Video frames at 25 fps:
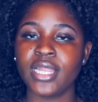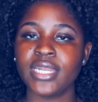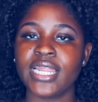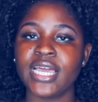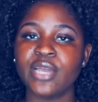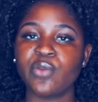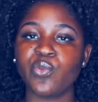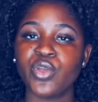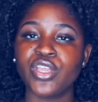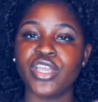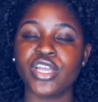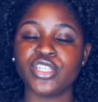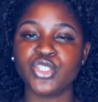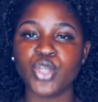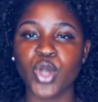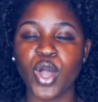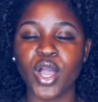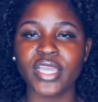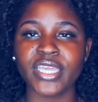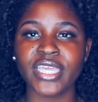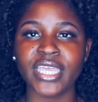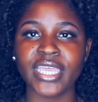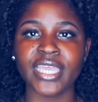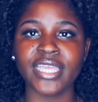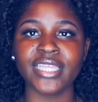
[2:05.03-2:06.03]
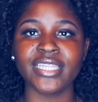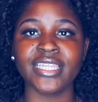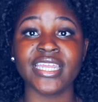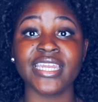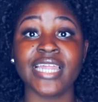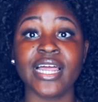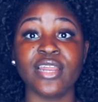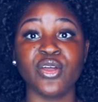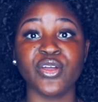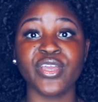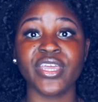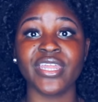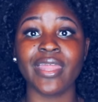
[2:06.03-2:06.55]
Like when you're talking, they're
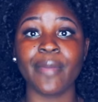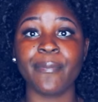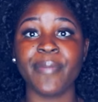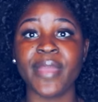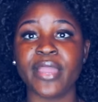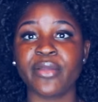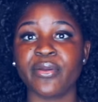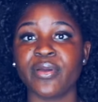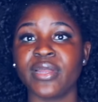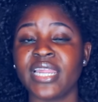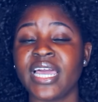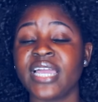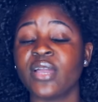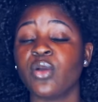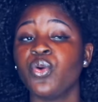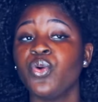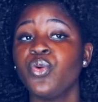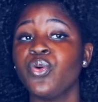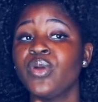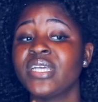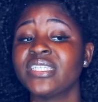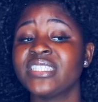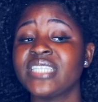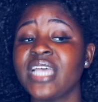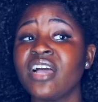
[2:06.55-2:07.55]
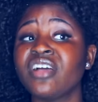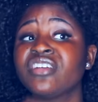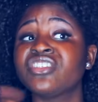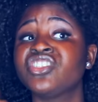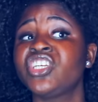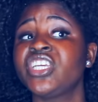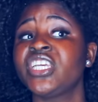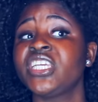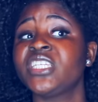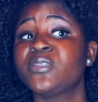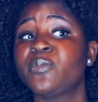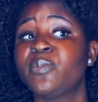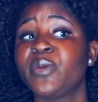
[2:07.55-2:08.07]
not looking in the background like, ooh, is that a
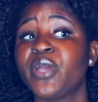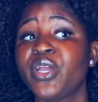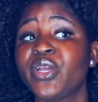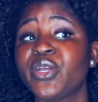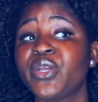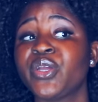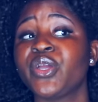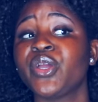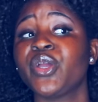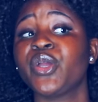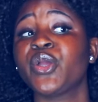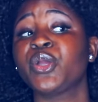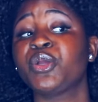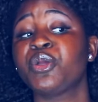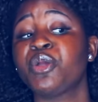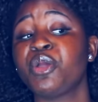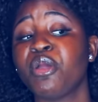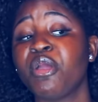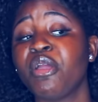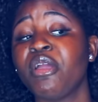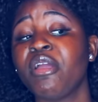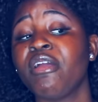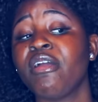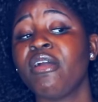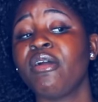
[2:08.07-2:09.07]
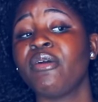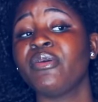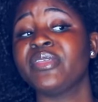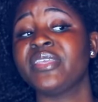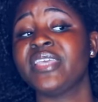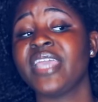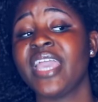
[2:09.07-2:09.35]
cheeseburger, girl?